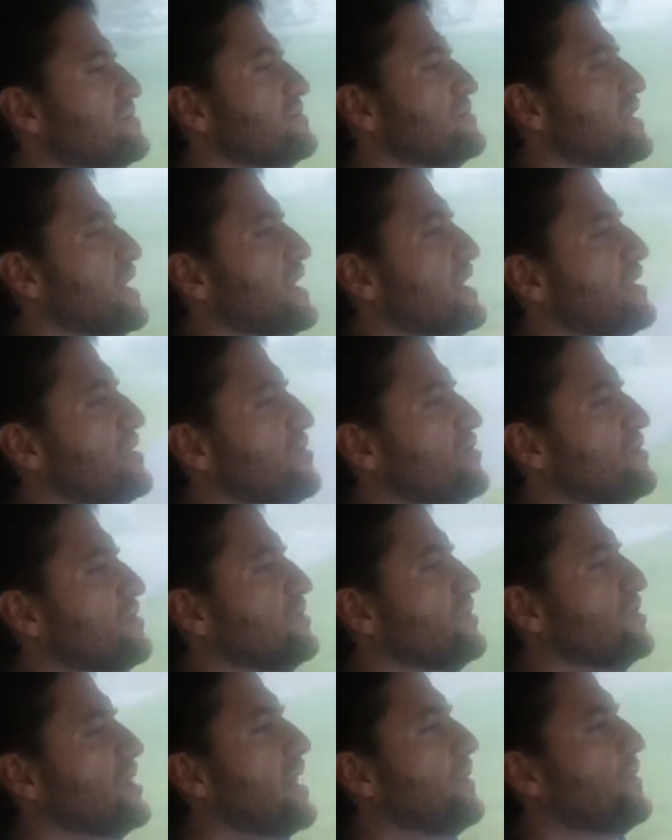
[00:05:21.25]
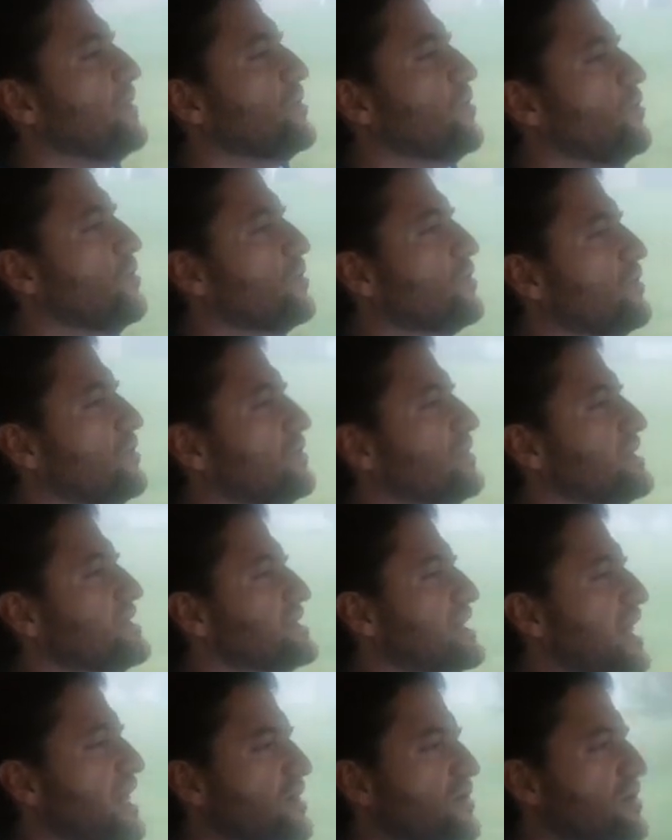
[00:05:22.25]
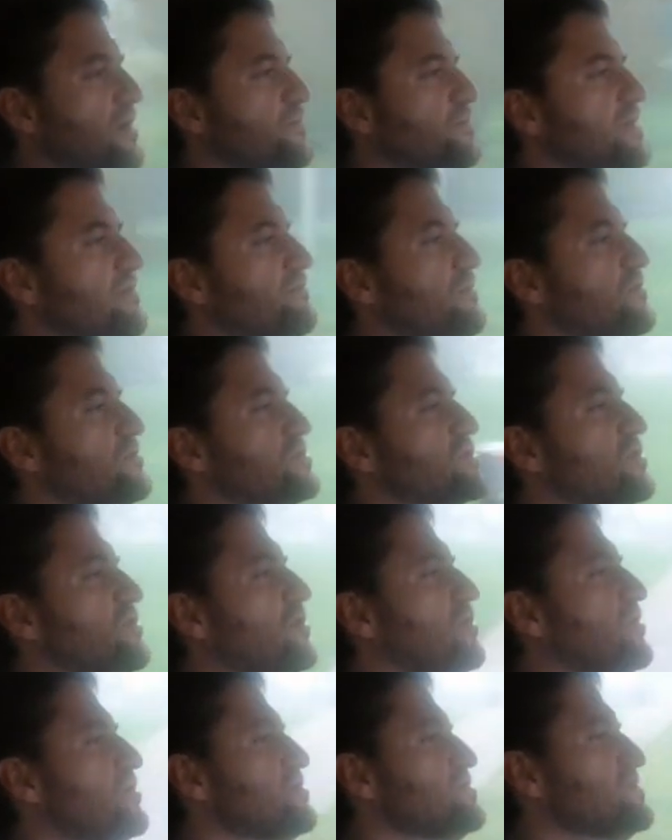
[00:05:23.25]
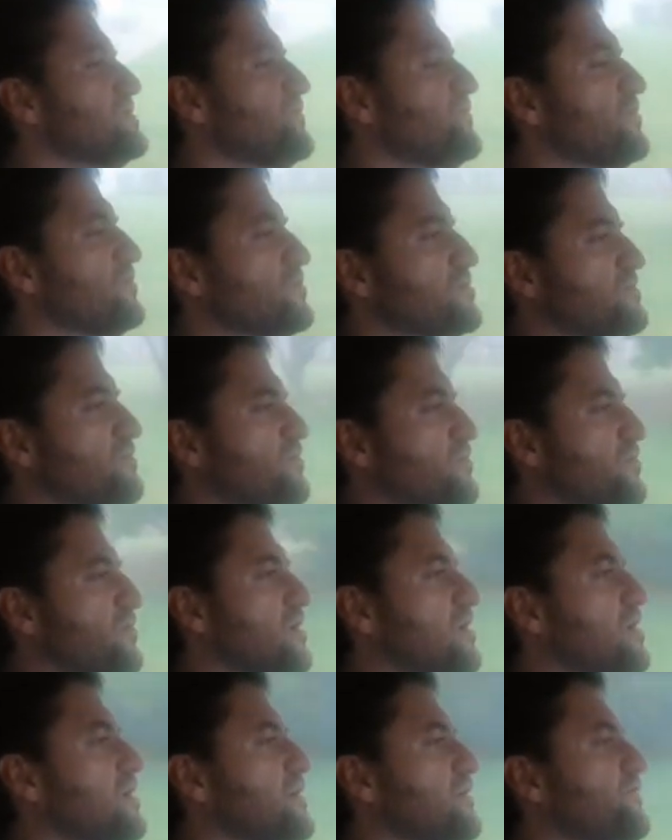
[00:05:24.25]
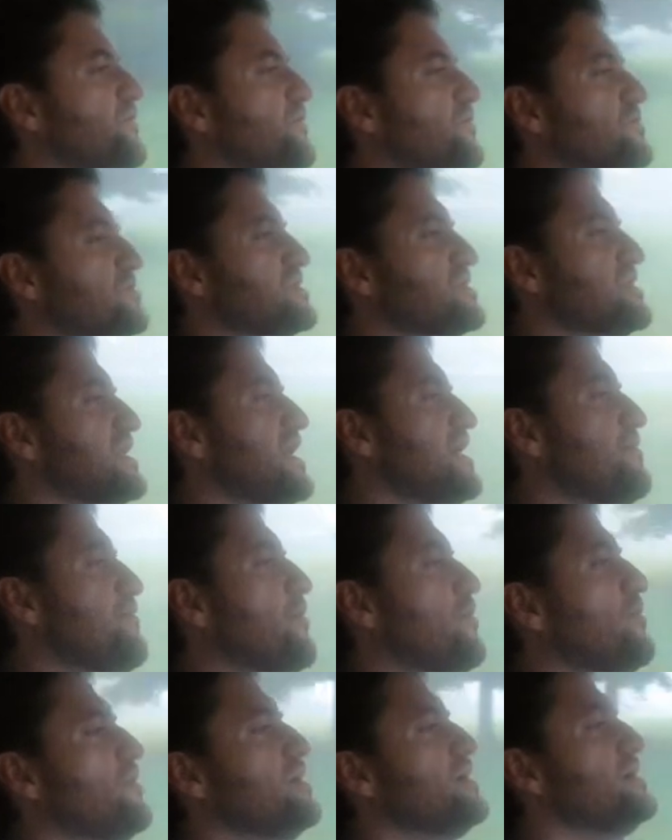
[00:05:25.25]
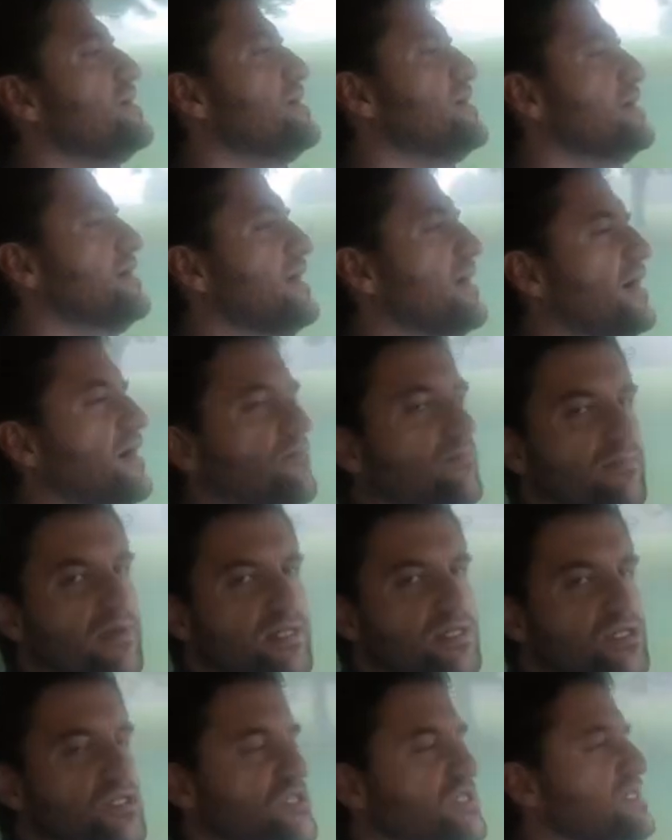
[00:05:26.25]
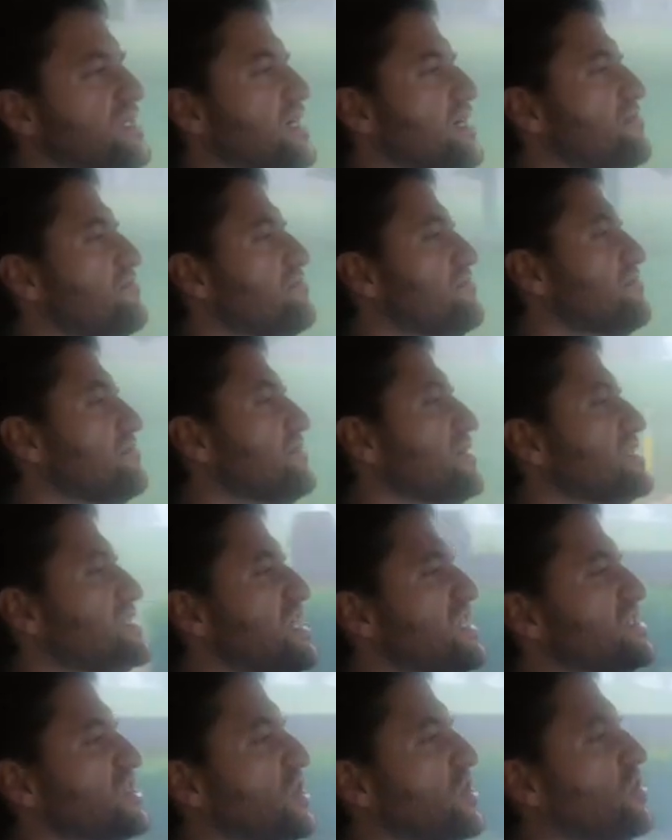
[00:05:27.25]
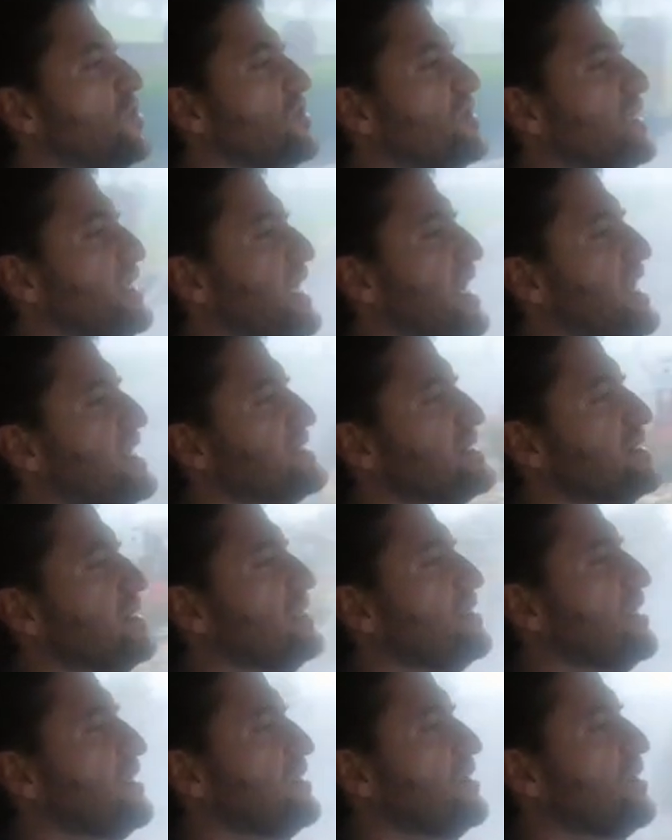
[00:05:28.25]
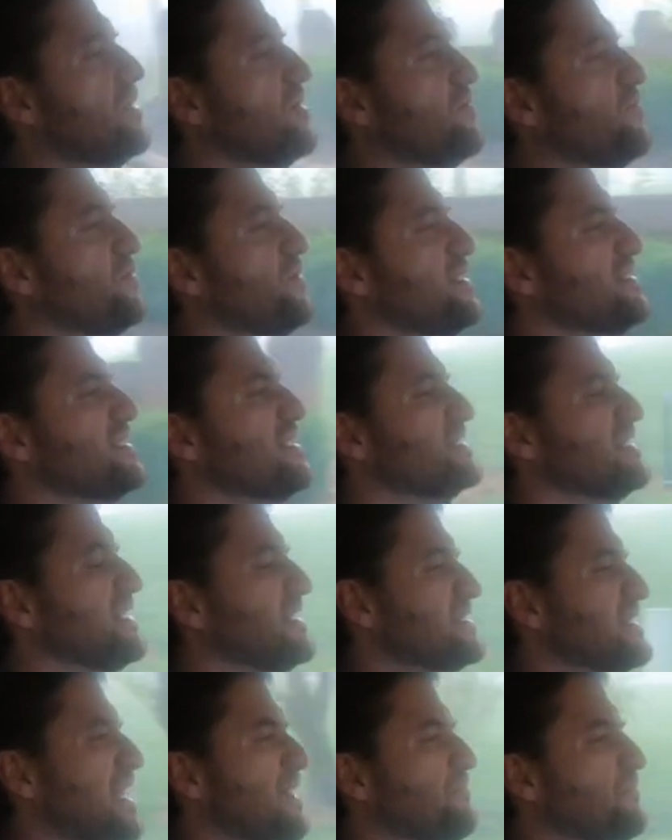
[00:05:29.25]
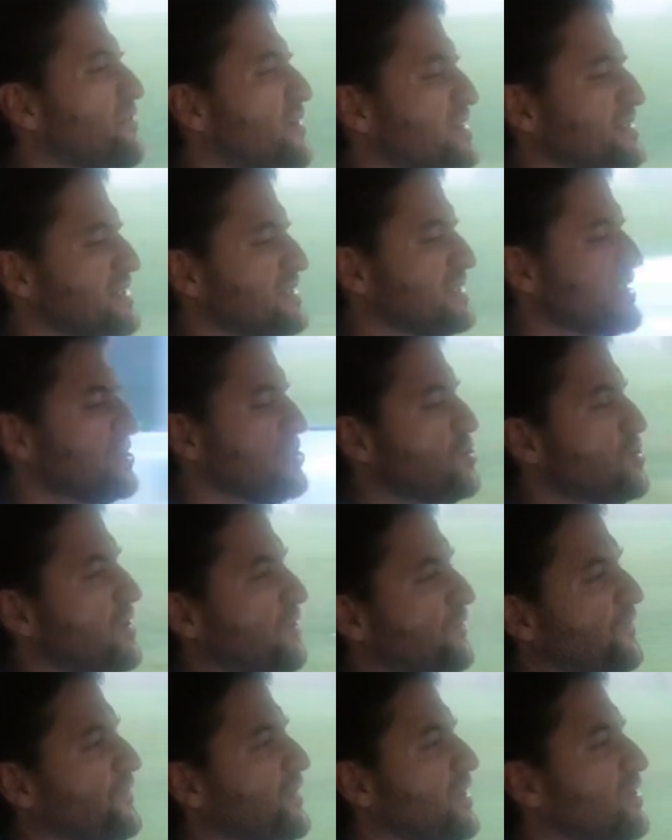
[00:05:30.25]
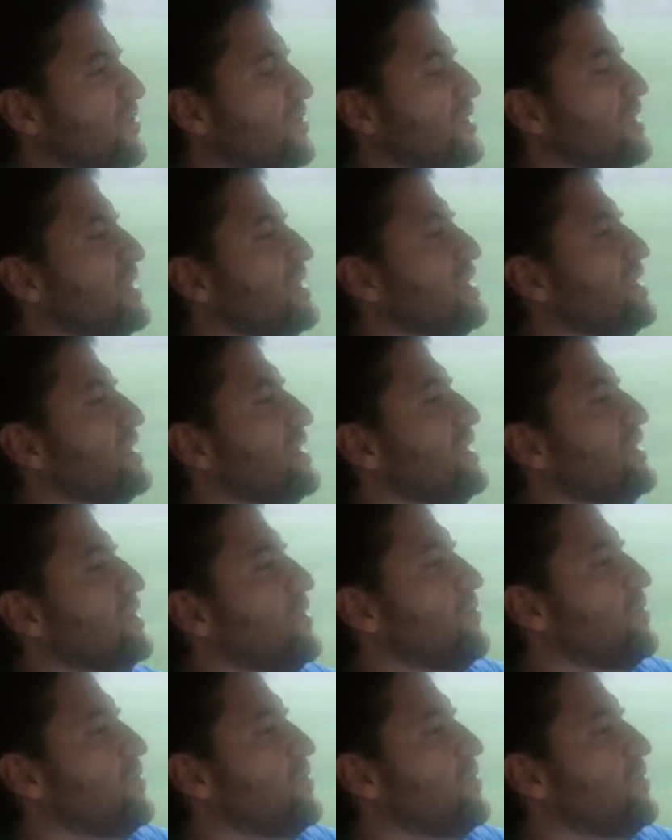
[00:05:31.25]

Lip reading: like you're on top of the world. It's higher up than most cars. It feels broad. It feels stable. It's just it's a car that has a lot of presence, and it's that presence that you can feel, you know,